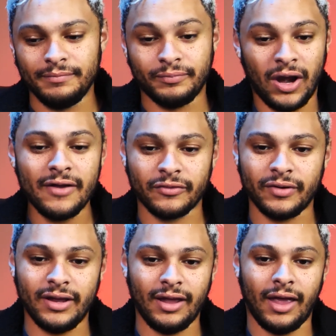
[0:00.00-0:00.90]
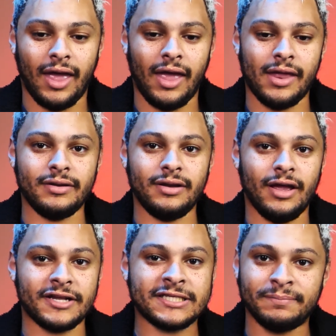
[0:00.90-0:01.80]
bravery and
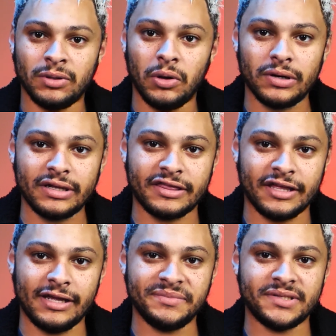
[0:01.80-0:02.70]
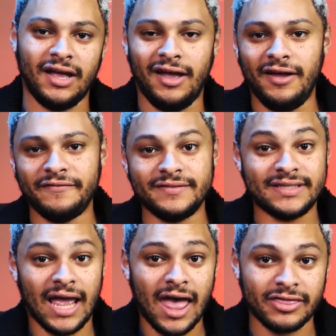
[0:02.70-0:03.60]
exploring themes of
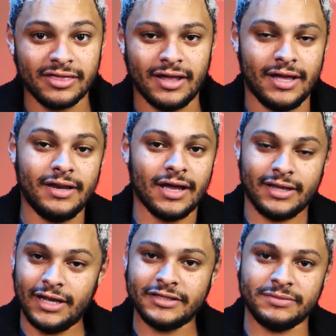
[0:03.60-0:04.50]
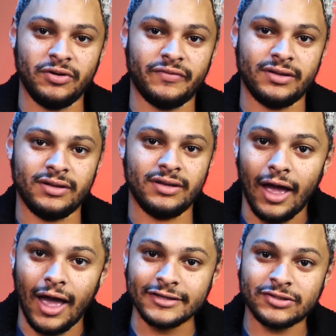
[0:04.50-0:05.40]
death in a kid's movie,
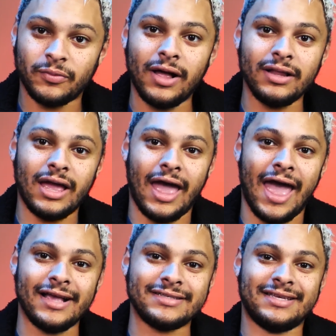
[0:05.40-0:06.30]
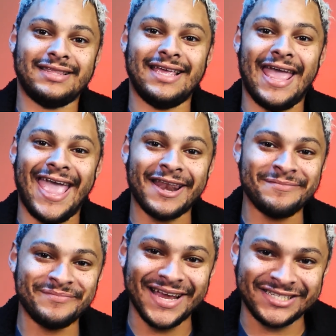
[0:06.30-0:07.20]
as well as the
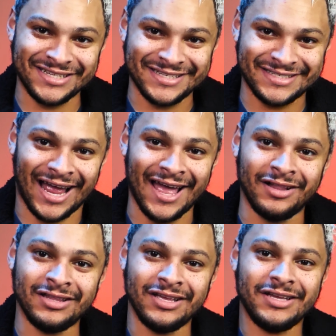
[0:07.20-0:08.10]
animation style,